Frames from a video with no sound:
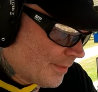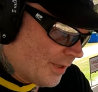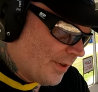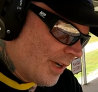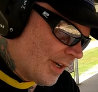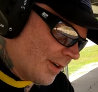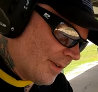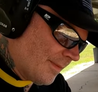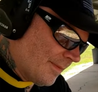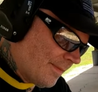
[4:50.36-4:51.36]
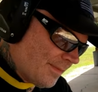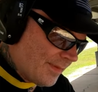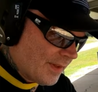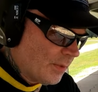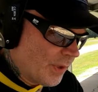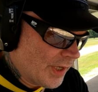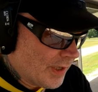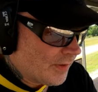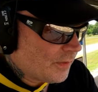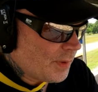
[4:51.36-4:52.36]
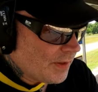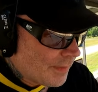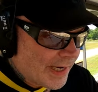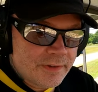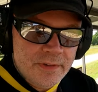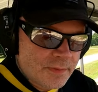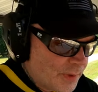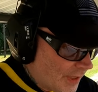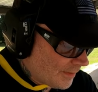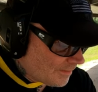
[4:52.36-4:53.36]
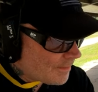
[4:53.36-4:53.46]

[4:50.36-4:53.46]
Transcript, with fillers: mean, you're not going to win any speed matches, but